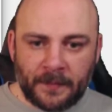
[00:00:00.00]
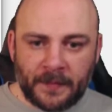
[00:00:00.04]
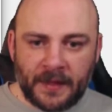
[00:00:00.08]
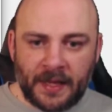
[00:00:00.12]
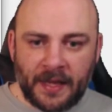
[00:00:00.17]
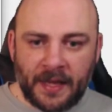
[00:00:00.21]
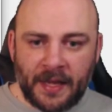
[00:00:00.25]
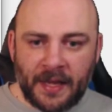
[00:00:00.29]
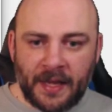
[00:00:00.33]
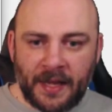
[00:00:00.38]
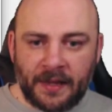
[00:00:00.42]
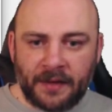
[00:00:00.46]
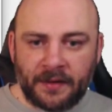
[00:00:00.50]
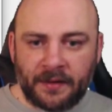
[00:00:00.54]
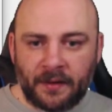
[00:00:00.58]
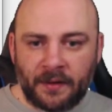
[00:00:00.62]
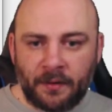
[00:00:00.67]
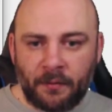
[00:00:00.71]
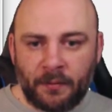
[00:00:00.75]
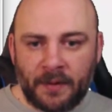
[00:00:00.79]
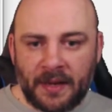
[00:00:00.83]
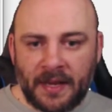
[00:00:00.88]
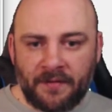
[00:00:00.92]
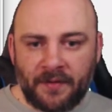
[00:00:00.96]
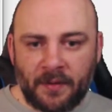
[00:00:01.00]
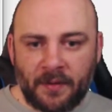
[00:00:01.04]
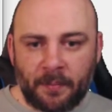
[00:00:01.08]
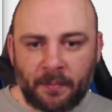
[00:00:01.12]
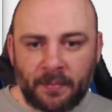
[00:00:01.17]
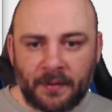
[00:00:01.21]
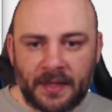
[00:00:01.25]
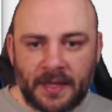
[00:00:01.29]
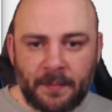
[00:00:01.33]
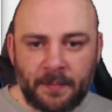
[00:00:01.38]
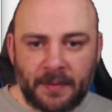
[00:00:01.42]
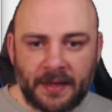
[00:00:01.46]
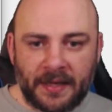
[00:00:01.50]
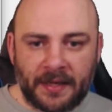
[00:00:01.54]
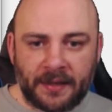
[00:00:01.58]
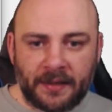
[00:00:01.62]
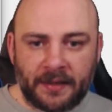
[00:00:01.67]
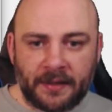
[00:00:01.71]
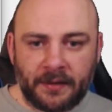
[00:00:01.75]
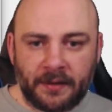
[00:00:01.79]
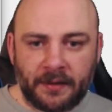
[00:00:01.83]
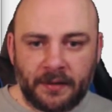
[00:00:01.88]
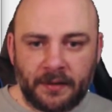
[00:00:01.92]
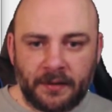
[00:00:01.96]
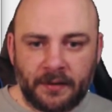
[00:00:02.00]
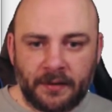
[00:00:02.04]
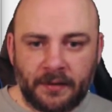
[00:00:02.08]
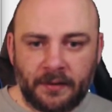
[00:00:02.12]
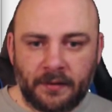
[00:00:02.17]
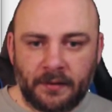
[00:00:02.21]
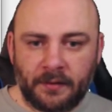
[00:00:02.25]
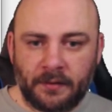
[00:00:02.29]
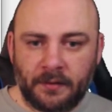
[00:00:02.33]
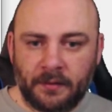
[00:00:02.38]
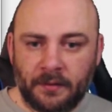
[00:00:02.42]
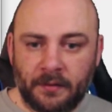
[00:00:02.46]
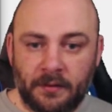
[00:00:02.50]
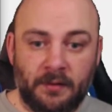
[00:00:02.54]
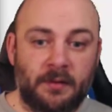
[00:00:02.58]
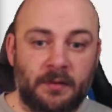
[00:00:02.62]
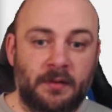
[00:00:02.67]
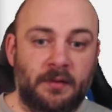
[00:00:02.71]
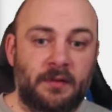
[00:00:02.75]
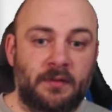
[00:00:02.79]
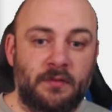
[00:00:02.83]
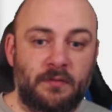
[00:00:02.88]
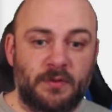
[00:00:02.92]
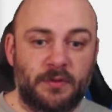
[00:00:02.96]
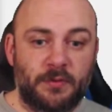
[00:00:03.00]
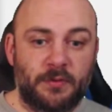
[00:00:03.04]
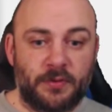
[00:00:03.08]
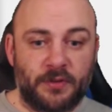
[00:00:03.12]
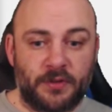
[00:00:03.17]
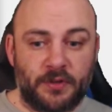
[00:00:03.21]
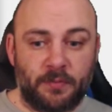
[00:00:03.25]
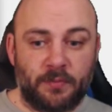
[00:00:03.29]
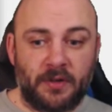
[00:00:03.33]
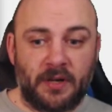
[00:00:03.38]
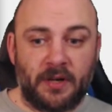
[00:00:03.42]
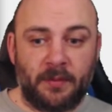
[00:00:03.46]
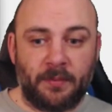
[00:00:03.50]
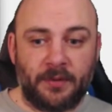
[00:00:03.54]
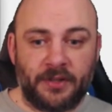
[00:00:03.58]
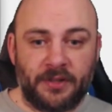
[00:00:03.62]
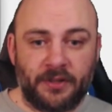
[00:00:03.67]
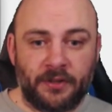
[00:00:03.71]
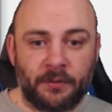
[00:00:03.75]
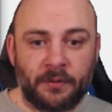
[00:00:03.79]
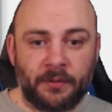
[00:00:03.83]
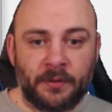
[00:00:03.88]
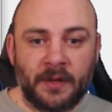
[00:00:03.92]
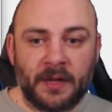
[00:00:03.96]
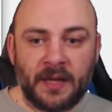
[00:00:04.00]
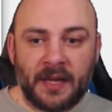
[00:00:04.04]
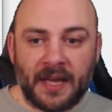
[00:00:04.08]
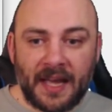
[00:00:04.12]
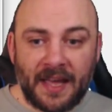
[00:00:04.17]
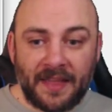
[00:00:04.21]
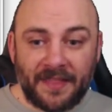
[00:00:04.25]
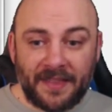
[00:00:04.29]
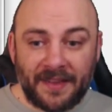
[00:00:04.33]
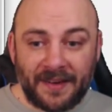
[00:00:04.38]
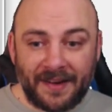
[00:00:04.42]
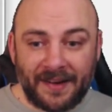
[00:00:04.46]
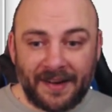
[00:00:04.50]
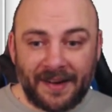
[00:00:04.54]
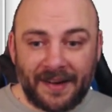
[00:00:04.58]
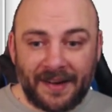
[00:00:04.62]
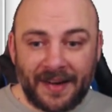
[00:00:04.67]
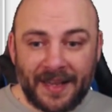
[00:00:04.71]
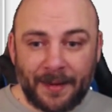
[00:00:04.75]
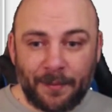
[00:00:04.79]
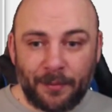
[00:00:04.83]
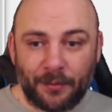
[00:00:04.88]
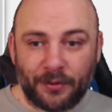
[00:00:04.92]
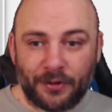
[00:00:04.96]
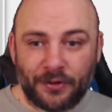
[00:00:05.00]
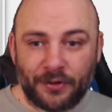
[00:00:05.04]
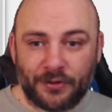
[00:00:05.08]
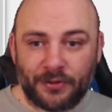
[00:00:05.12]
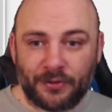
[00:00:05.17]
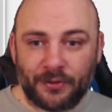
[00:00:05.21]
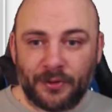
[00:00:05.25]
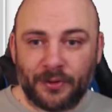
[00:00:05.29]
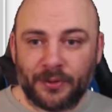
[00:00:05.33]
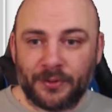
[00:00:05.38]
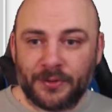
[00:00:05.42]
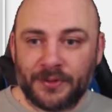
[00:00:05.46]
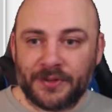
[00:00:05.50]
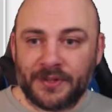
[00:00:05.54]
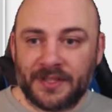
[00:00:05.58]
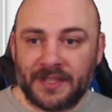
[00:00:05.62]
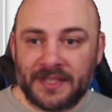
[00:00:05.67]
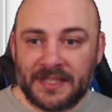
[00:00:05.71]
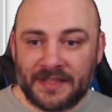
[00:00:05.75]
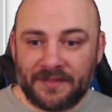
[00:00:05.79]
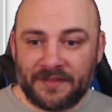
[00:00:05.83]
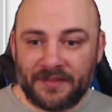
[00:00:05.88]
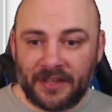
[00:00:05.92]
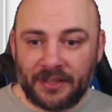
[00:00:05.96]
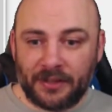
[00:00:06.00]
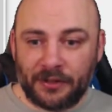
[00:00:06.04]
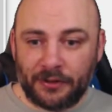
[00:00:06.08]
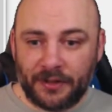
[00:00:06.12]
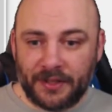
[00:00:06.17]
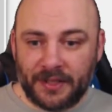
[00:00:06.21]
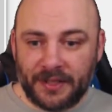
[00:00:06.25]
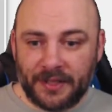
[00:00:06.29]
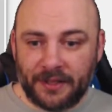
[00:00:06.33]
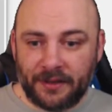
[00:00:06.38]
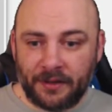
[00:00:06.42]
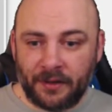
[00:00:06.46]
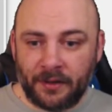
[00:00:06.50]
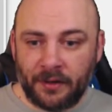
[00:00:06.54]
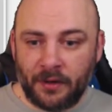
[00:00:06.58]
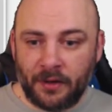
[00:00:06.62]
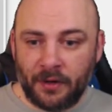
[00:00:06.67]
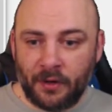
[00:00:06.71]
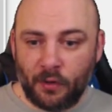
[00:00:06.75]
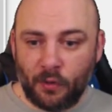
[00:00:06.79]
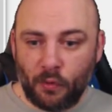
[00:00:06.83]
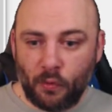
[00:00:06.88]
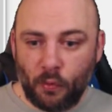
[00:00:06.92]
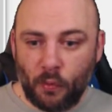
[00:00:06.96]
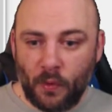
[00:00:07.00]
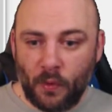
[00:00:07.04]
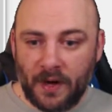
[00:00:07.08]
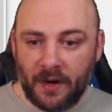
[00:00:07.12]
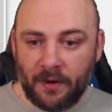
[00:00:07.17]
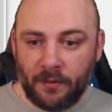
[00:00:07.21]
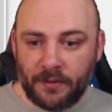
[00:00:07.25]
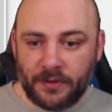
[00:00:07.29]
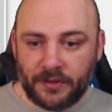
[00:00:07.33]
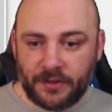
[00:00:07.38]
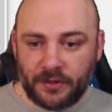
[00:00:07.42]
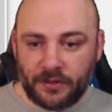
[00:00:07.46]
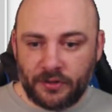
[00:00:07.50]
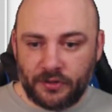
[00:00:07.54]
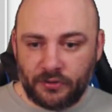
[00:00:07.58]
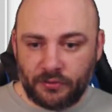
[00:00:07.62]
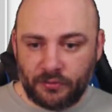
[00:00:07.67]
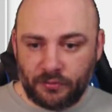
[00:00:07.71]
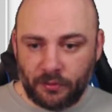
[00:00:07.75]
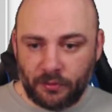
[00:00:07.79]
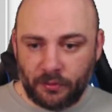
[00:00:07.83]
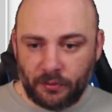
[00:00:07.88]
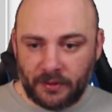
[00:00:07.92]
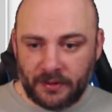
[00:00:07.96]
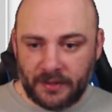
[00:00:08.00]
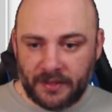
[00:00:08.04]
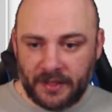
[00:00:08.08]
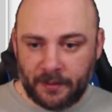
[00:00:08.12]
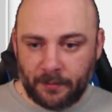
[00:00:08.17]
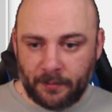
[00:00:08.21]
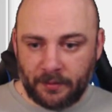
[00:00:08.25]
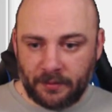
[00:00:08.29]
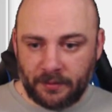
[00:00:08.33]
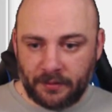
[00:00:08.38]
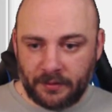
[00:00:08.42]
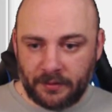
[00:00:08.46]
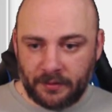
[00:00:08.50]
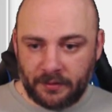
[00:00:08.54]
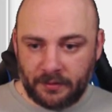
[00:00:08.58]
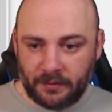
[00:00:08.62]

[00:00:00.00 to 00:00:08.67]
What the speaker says: And we have a play bank, which we should probably do, then an enable controls. Because if I look here, where is control enabled?